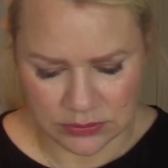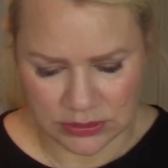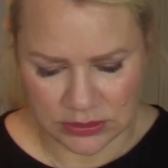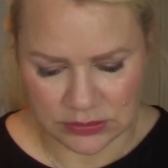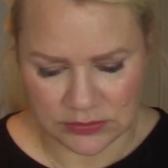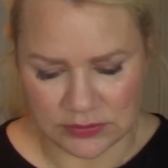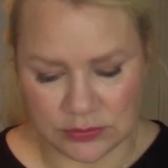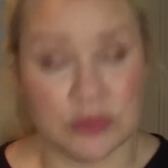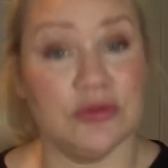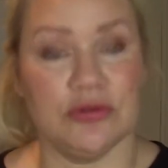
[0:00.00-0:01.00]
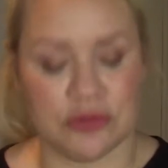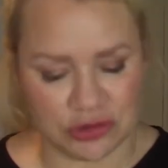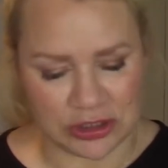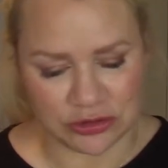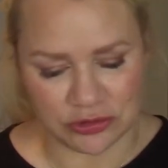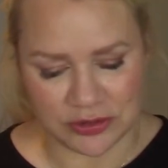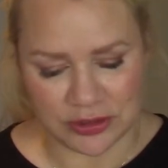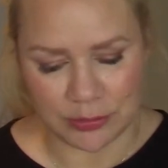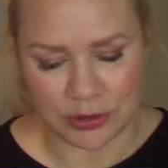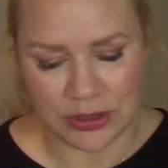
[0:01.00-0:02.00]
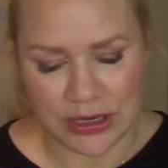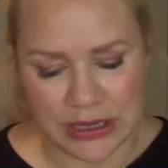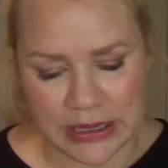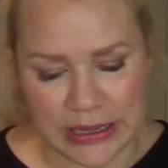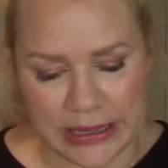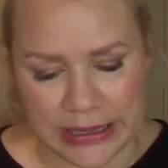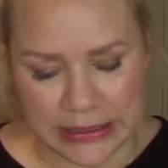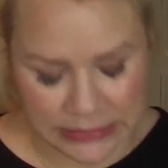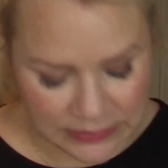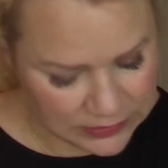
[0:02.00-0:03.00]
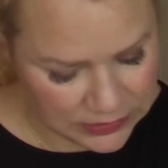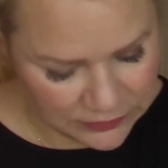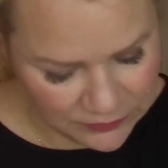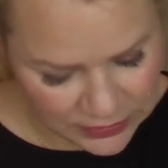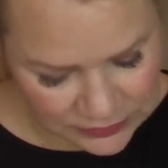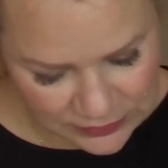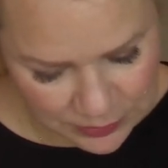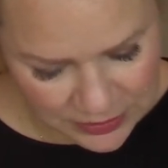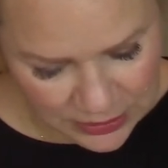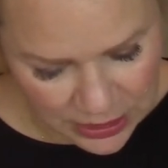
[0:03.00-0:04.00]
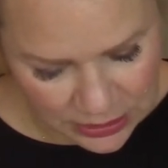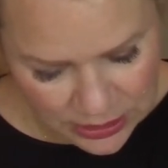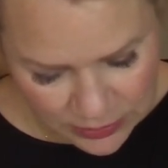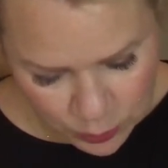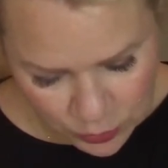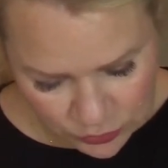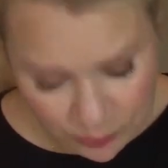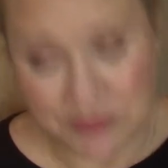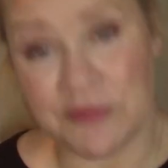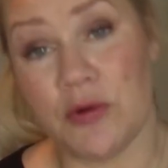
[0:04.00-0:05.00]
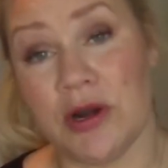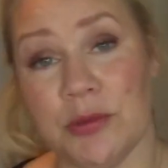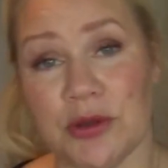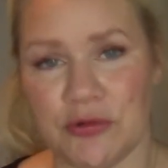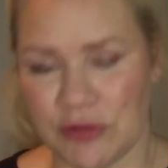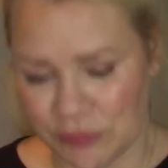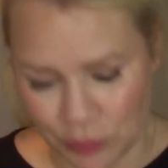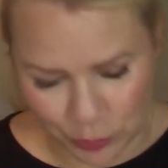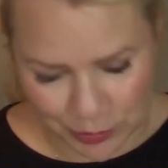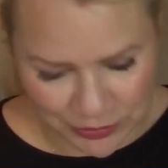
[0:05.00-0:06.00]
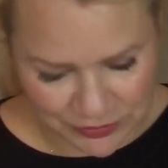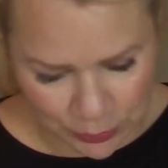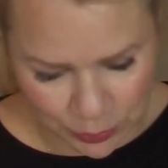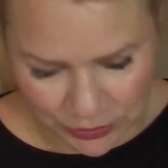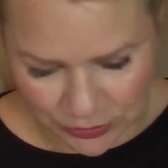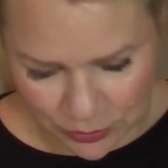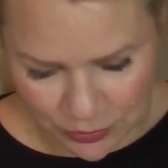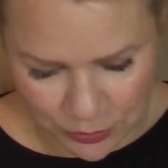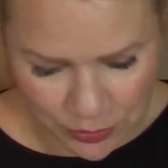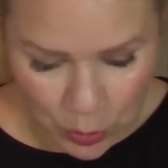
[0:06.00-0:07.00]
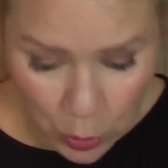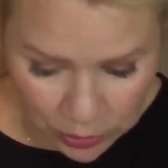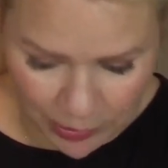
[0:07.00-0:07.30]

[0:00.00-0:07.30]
it didn't want to change the number. And if I get something I have worked on before, I'm going to re-roll because I want to go through all my